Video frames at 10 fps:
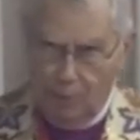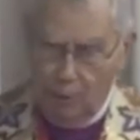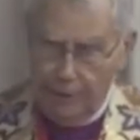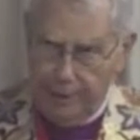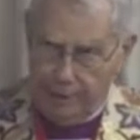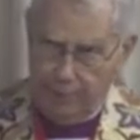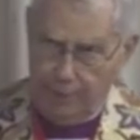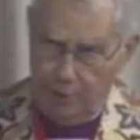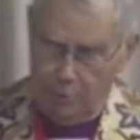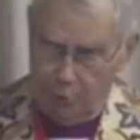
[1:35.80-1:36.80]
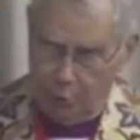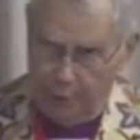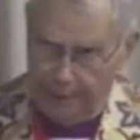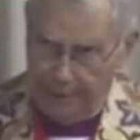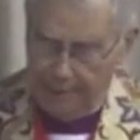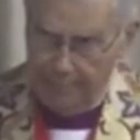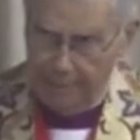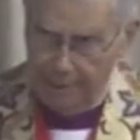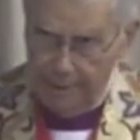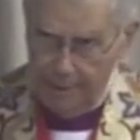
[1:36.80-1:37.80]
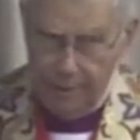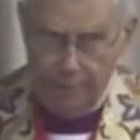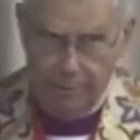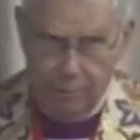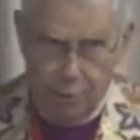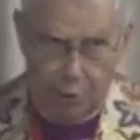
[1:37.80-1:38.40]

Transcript: there were interviews set up there were